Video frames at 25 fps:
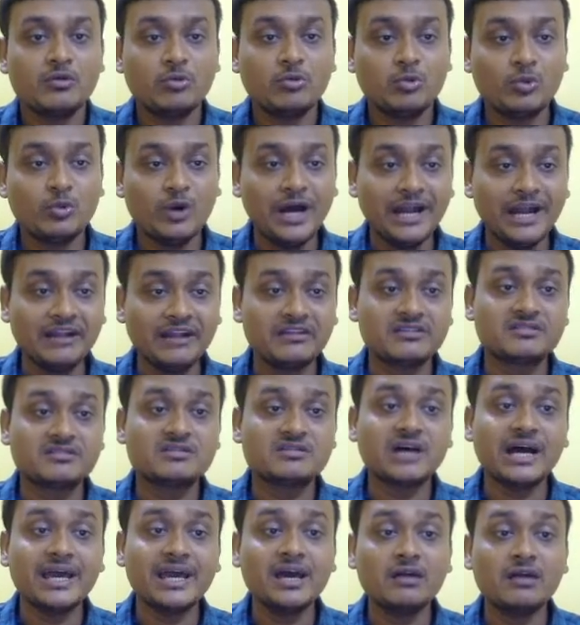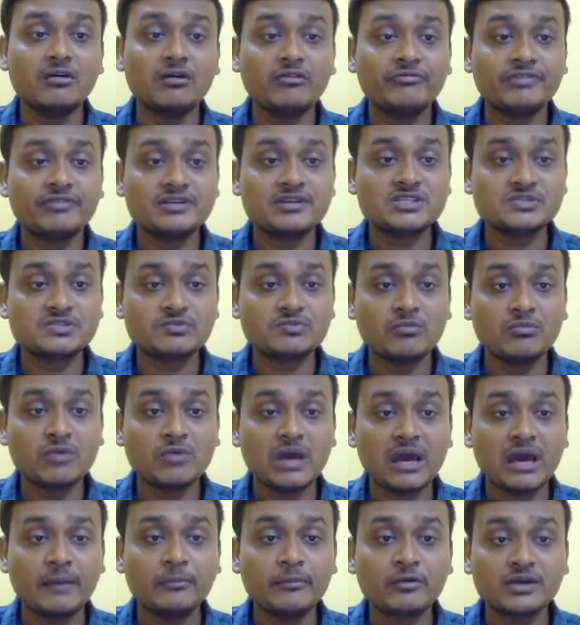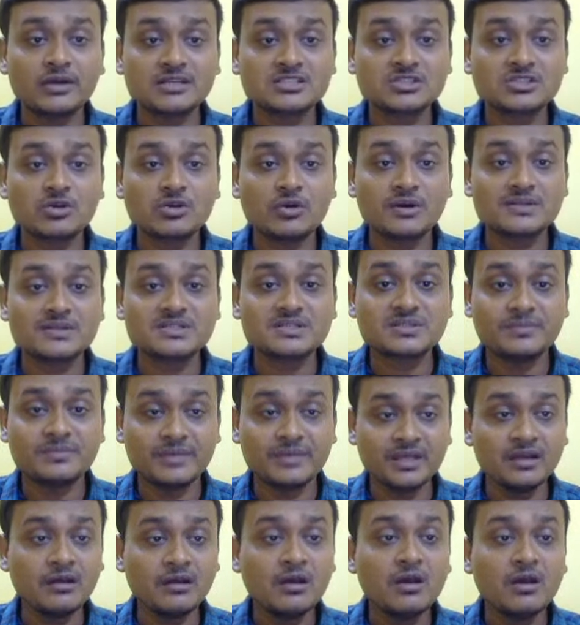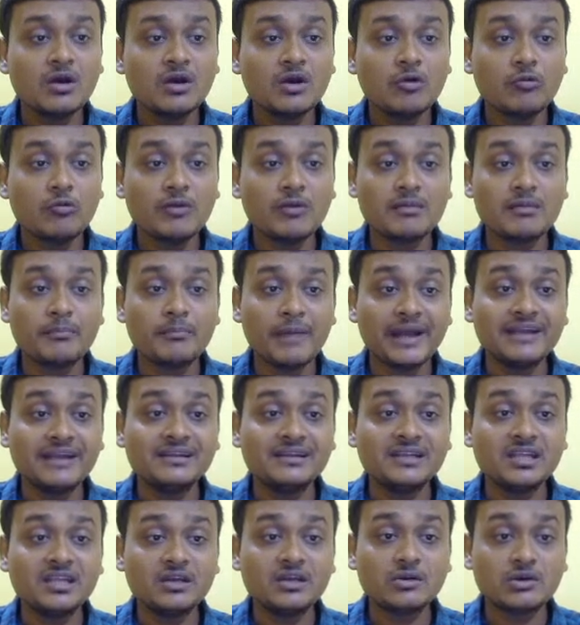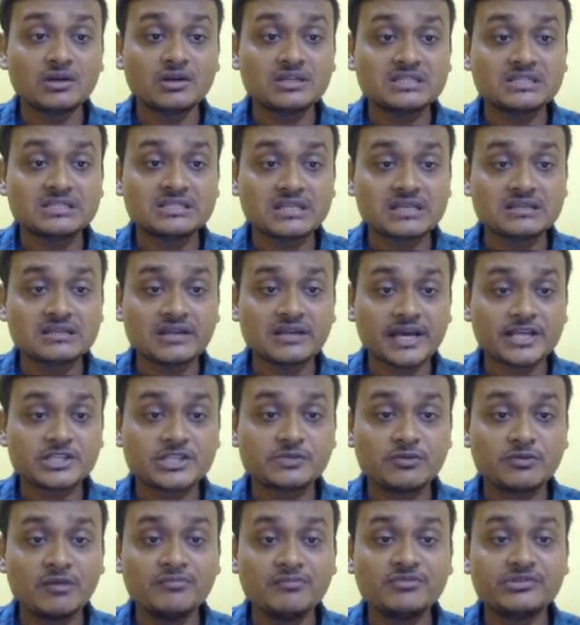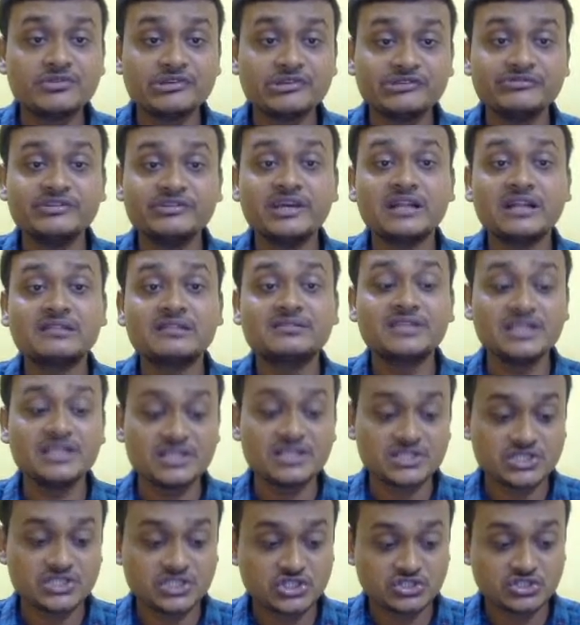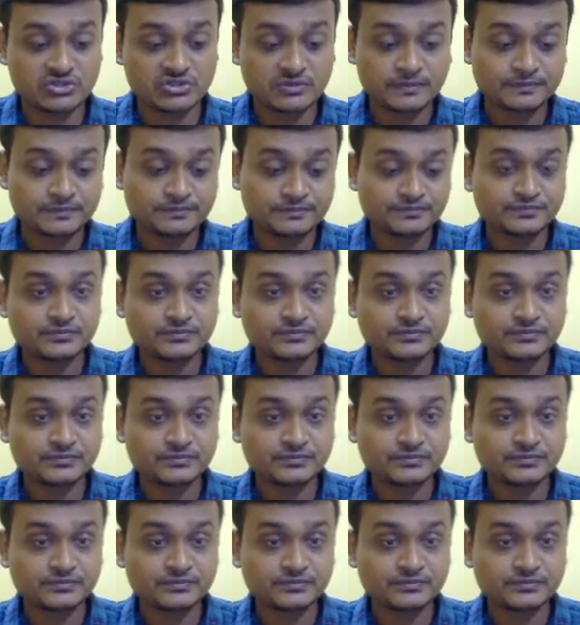What dire offense from amorous cause spring? What mighty contest rise from trivial things?